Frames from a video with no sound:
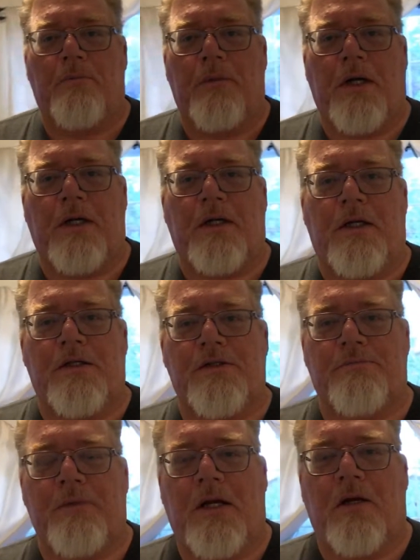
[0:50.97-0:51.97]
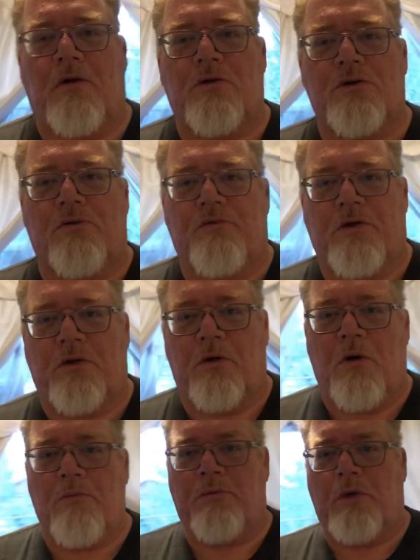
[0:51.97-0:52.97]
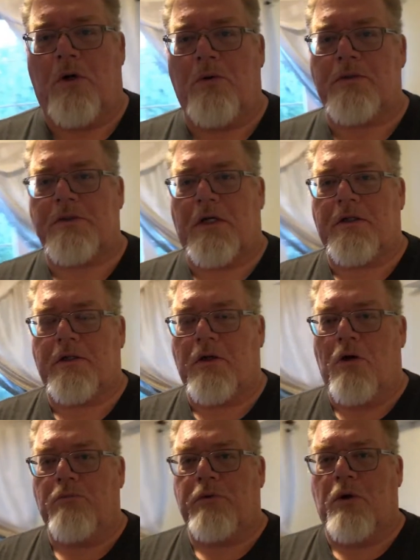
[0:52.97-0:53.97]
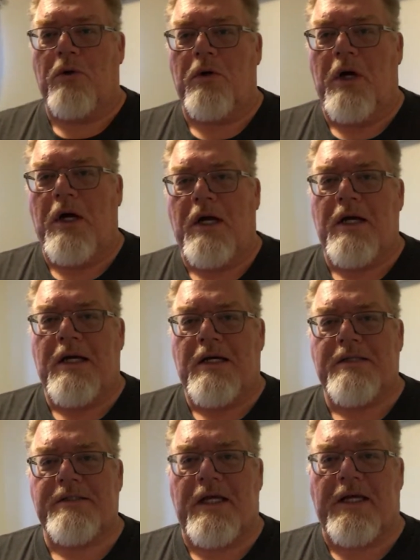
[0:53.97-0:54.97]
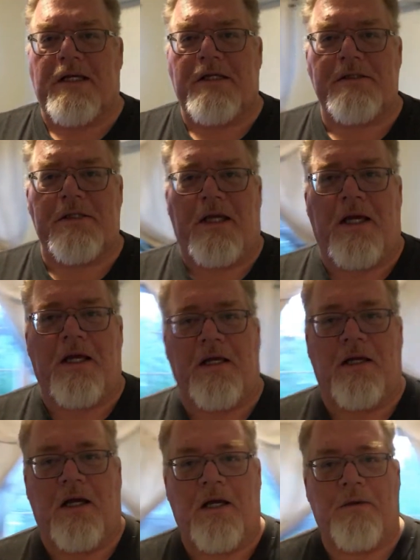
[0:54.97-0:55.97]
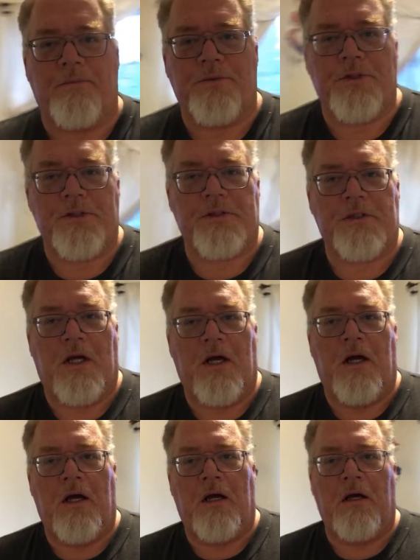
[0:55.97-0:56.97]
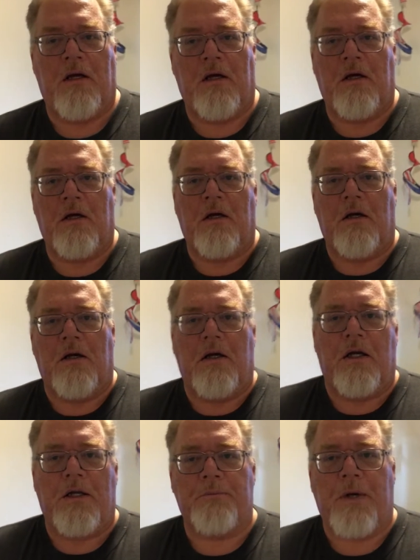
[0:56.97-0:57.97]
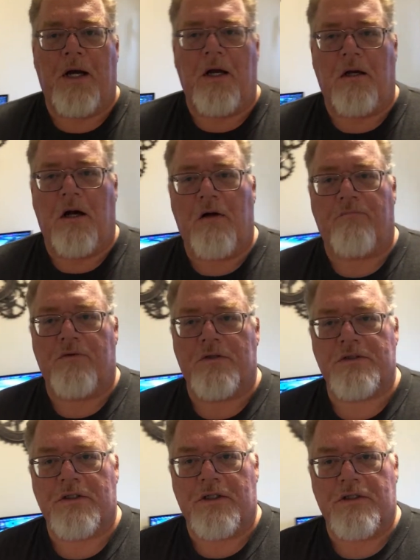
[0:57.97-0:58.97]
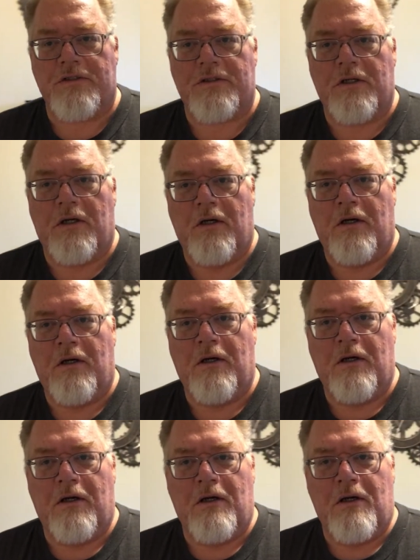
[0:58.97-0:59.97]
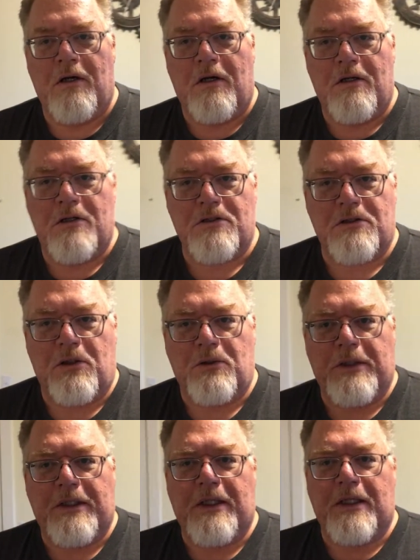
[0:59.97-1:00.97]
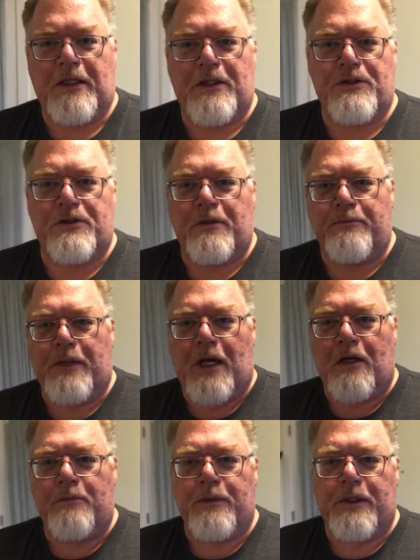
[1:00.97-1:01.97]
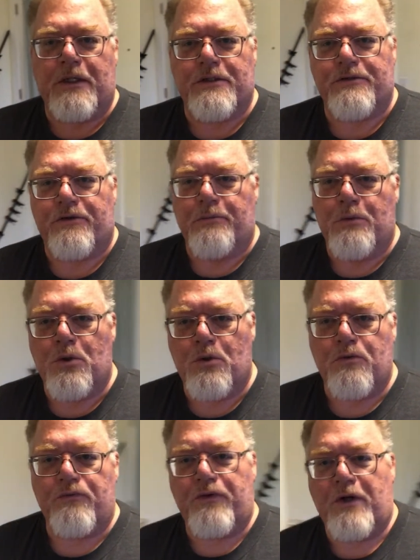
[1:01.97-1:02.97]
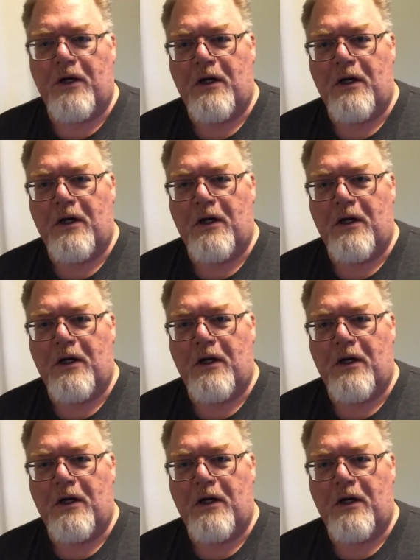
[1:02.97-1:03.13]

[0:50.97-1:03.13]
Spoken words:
But it's made also for the GoPro. It's got the GoPro settings, and I'm just in my office that is slowly getting stripped down because of the move.